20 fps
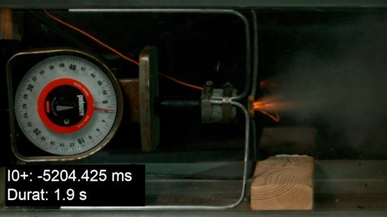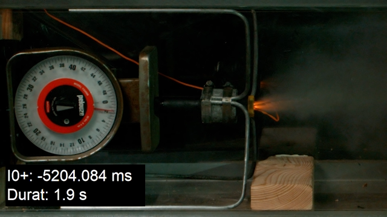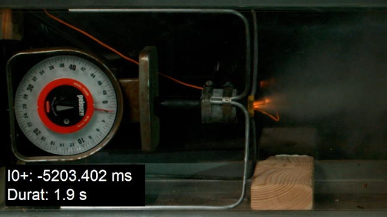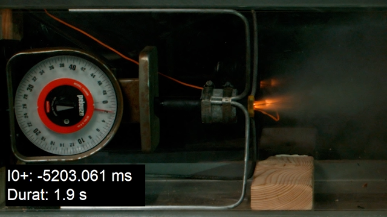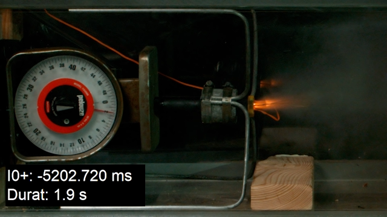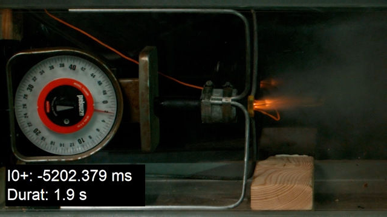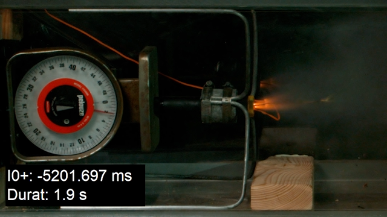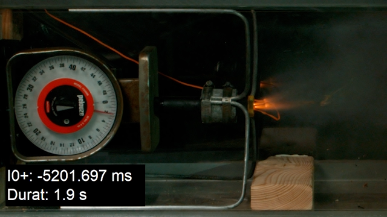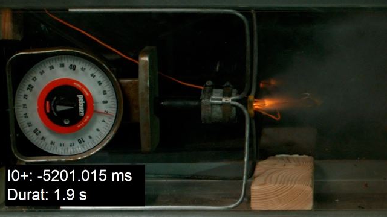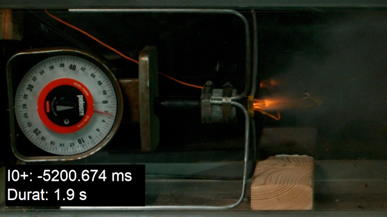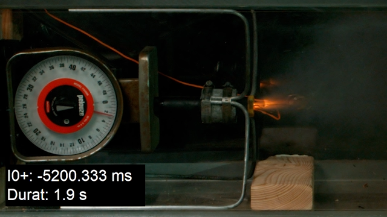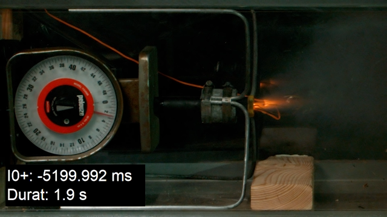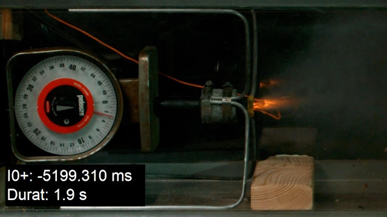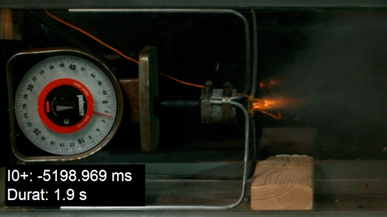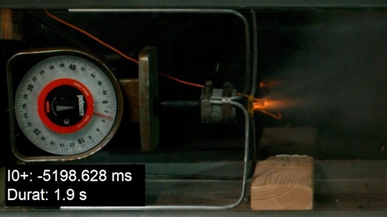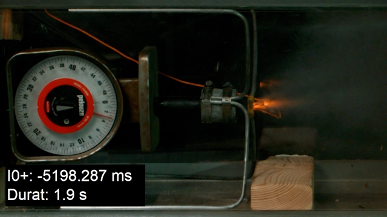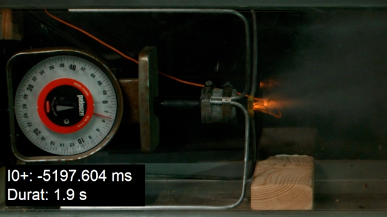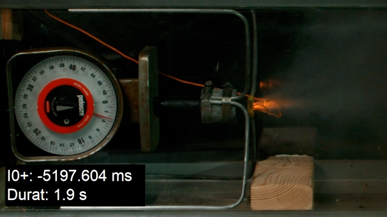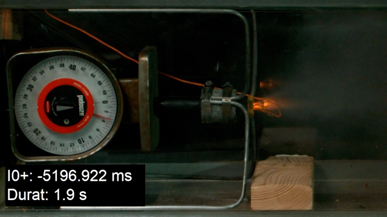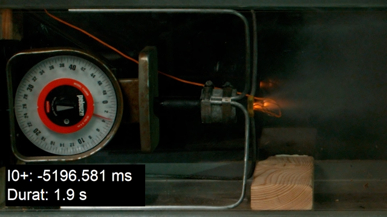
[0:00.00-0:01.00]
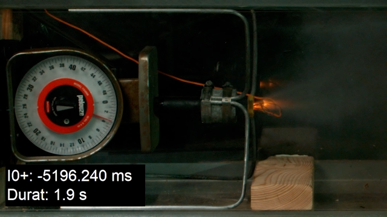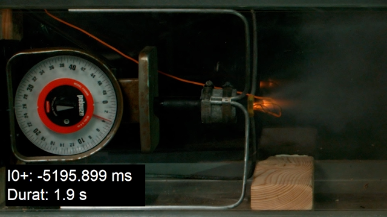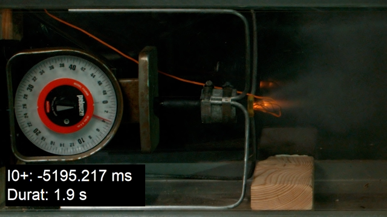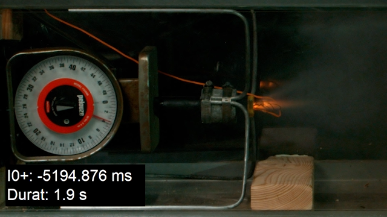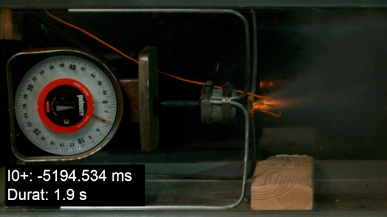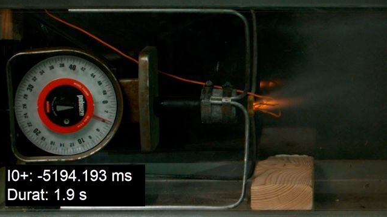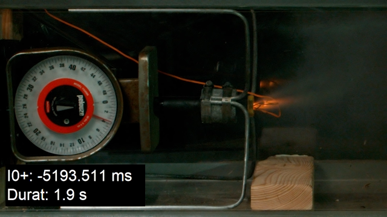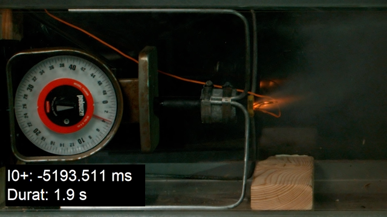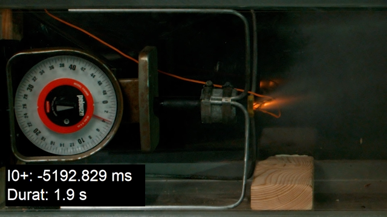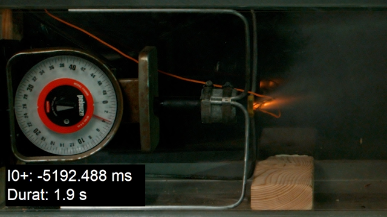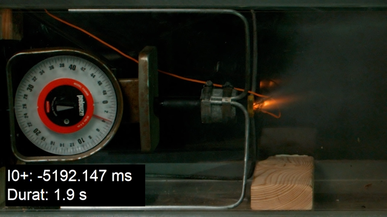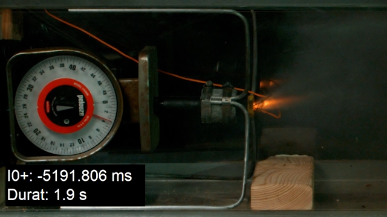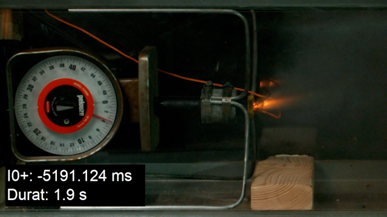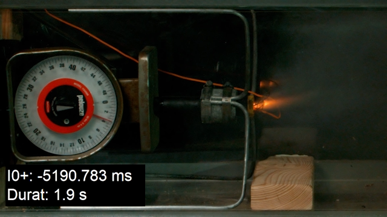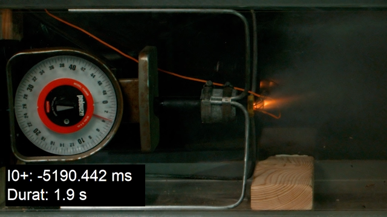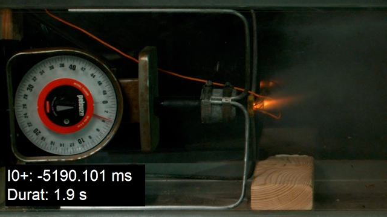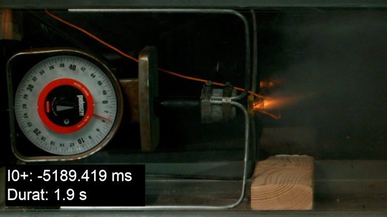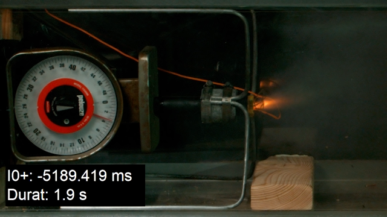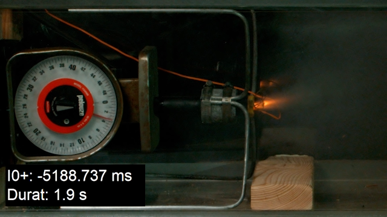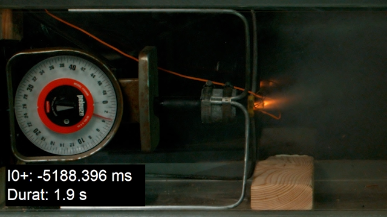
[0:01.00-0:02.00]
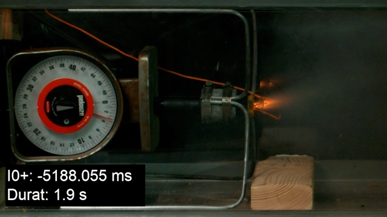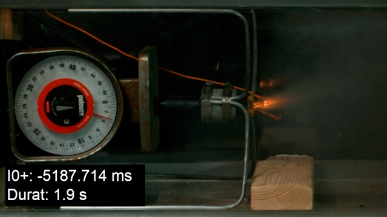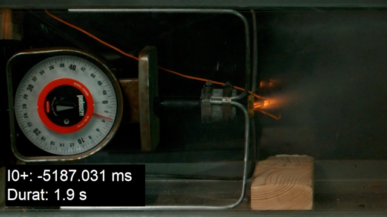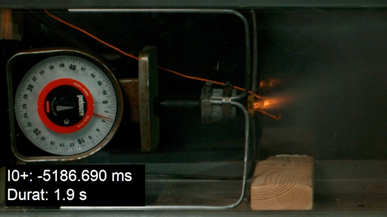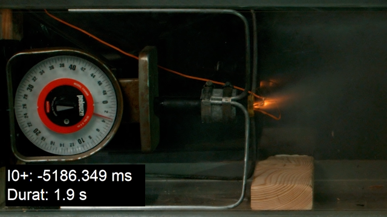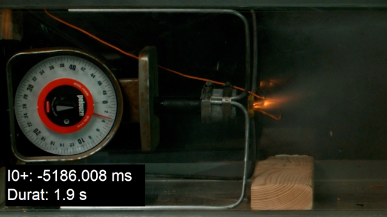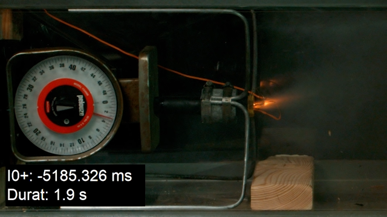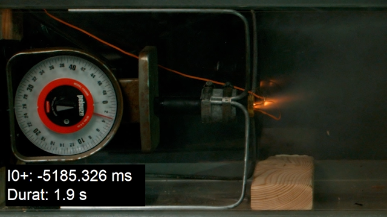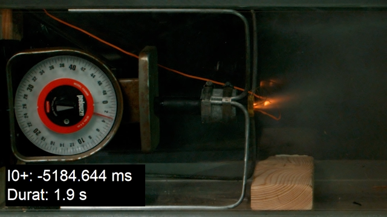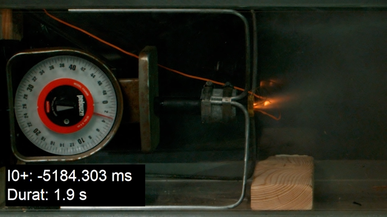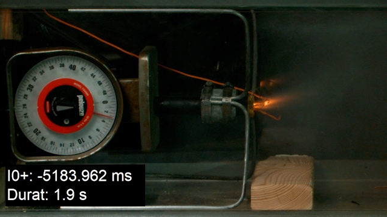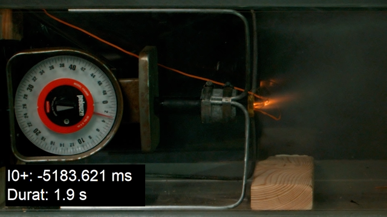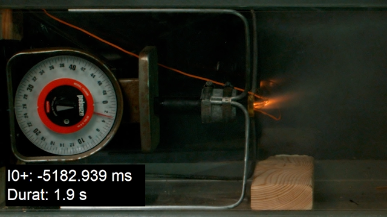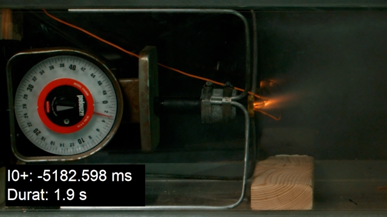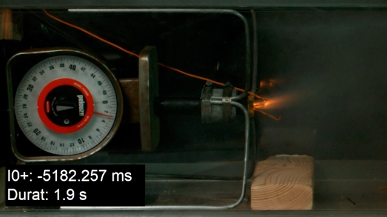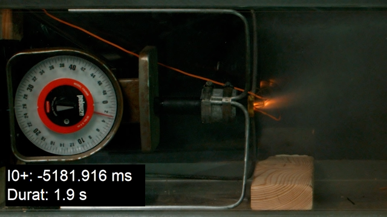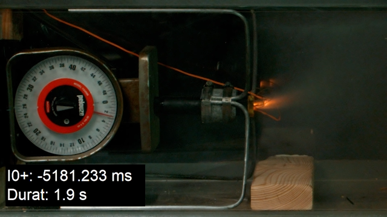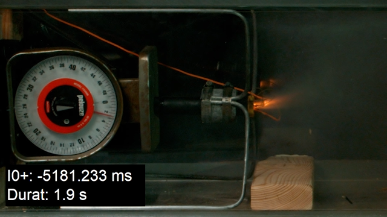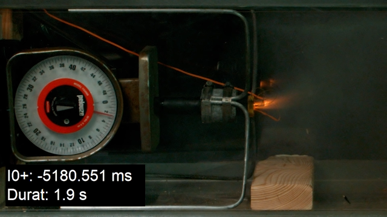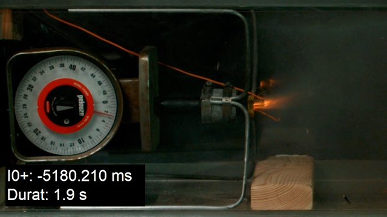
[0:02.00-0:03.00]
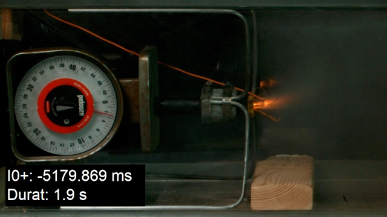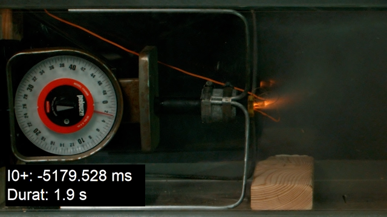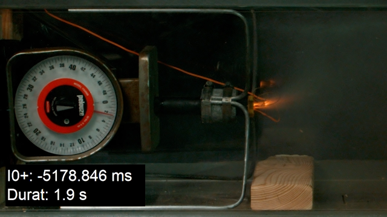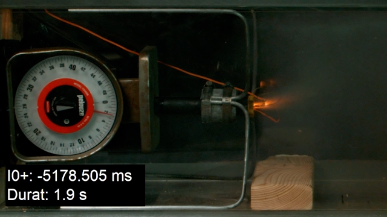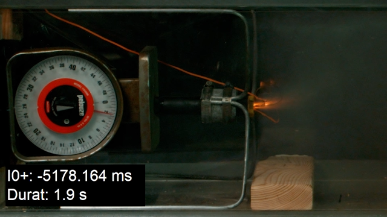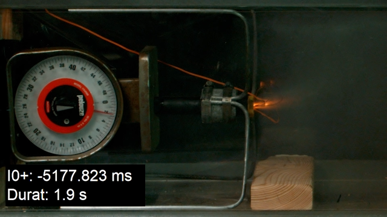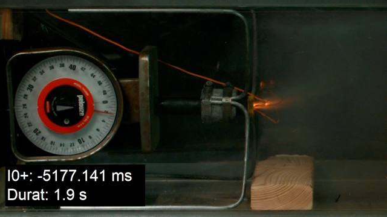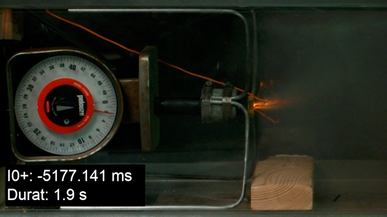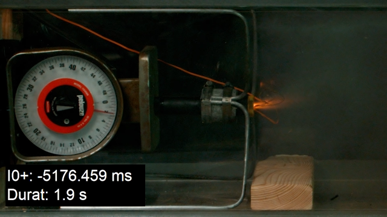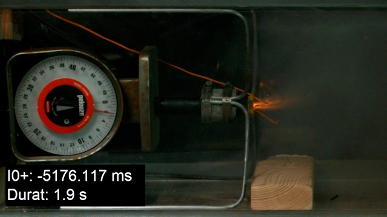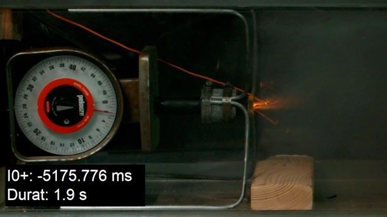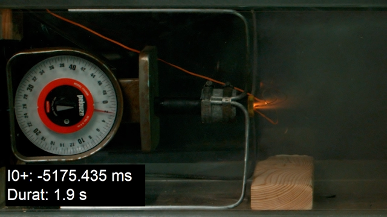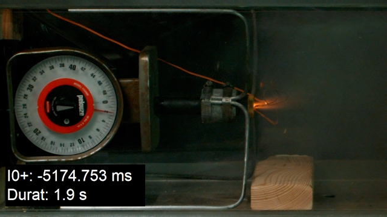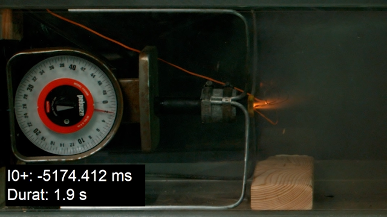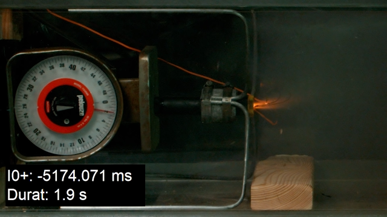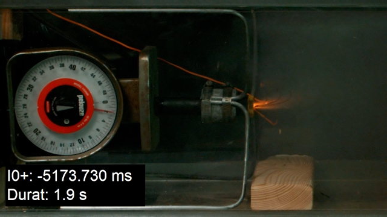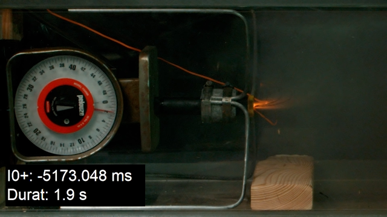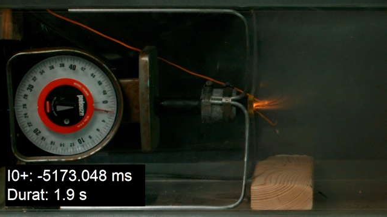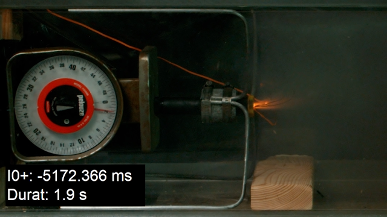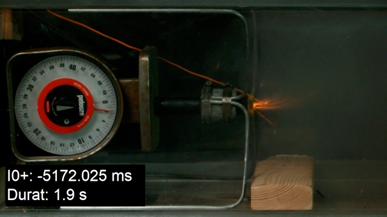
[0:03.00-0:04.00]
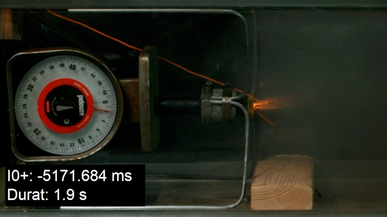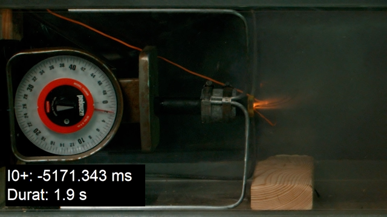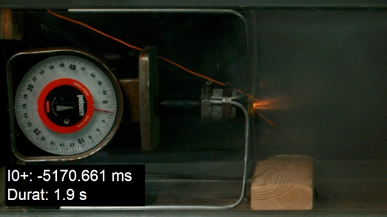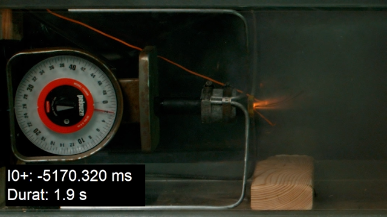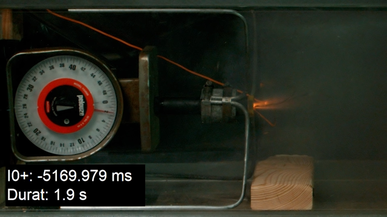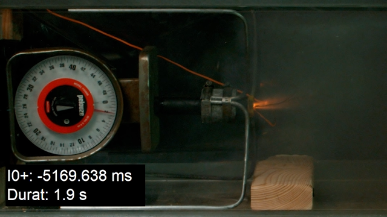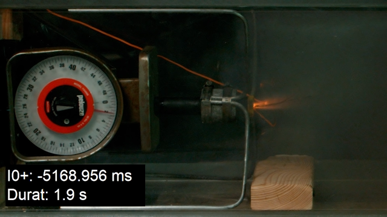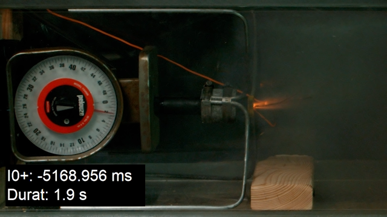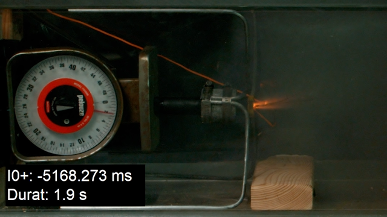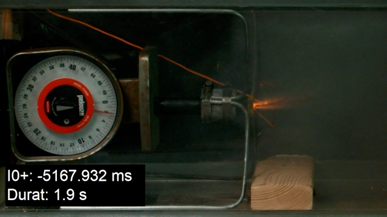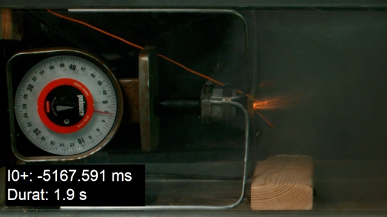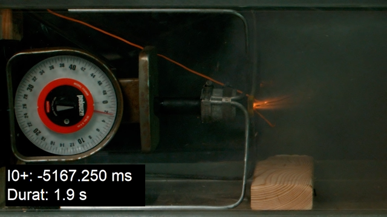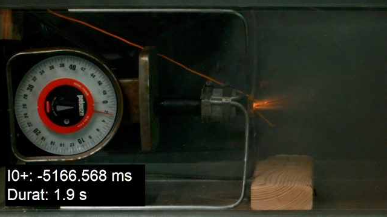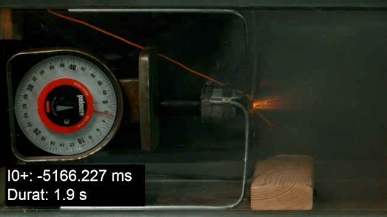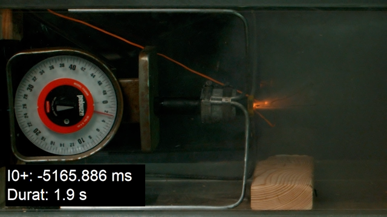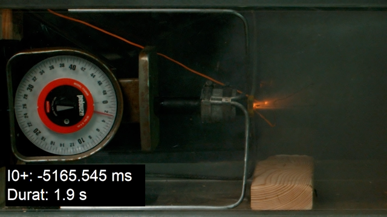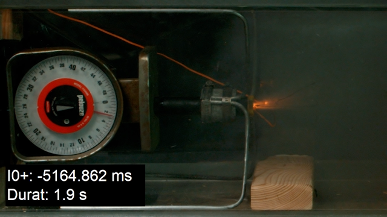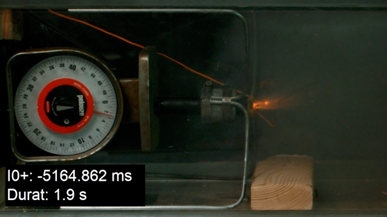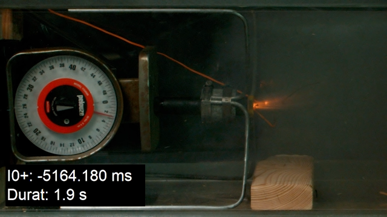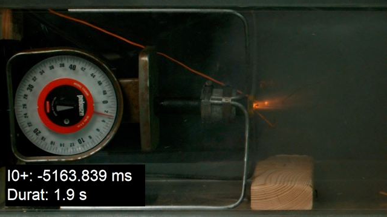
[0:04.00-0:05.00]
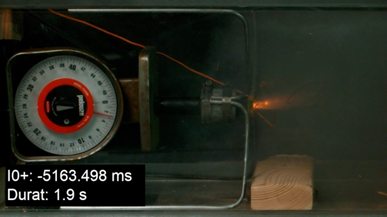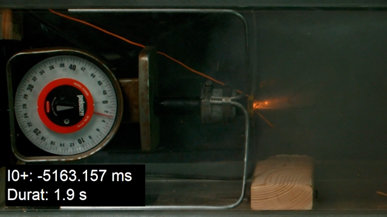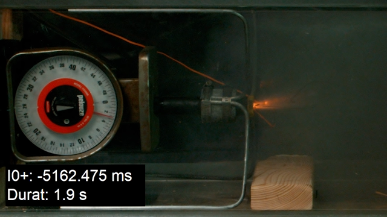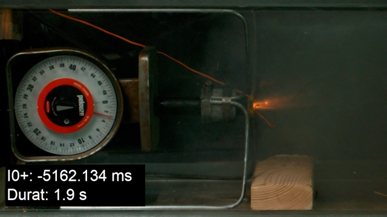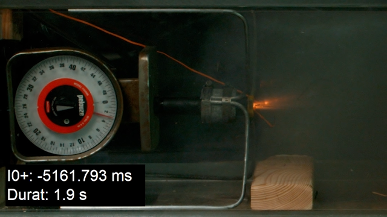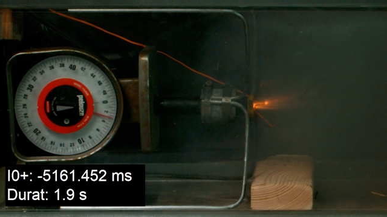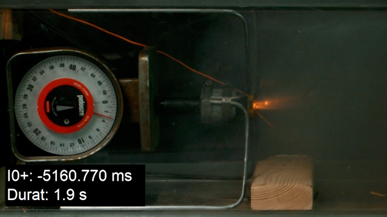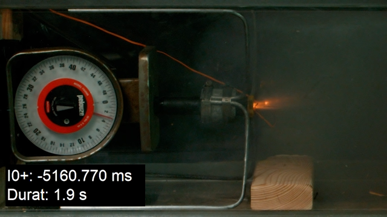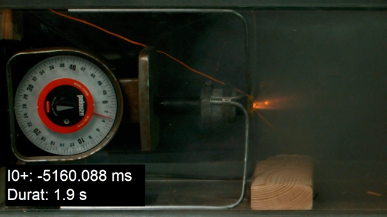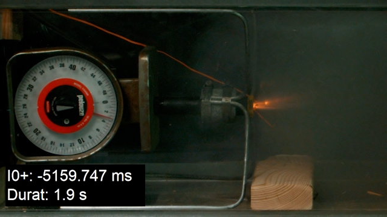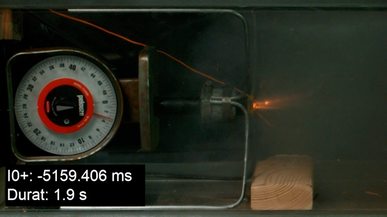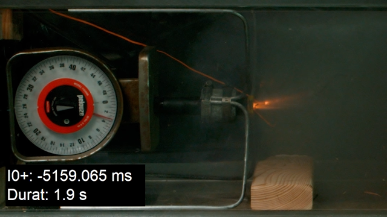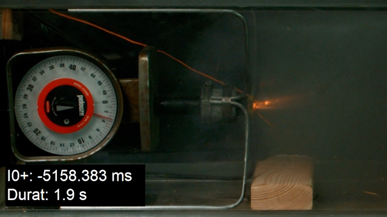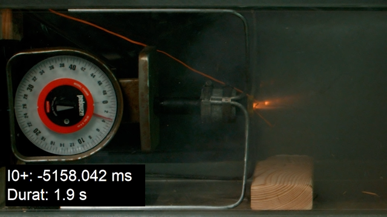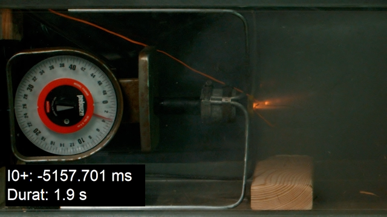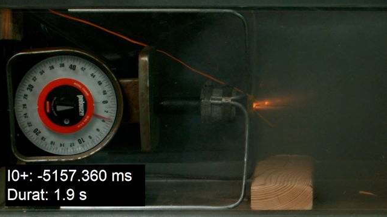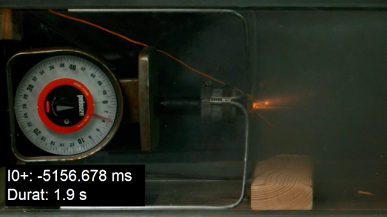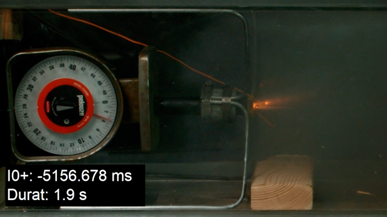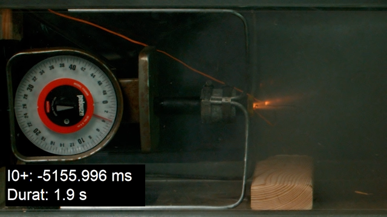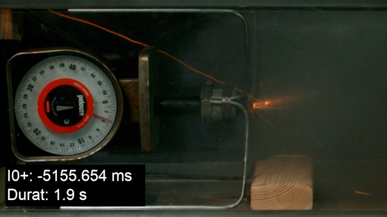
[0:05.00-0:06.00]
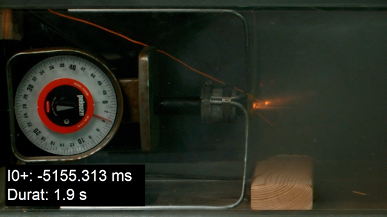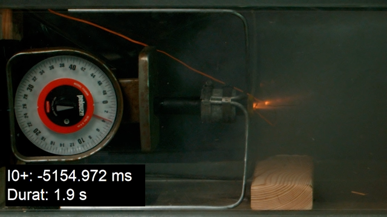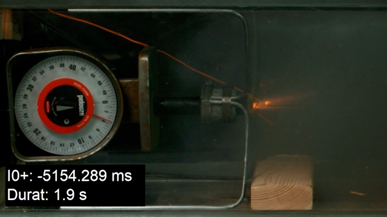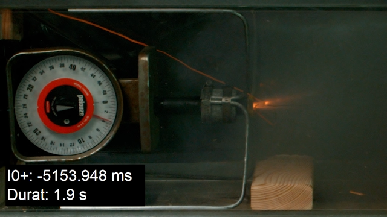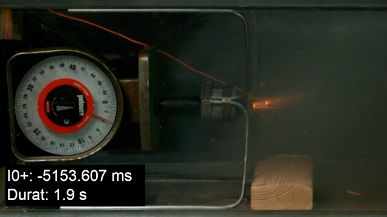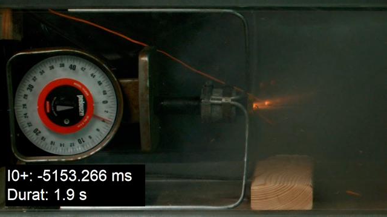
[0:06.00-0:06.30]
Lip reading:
[unreadable: no face in view]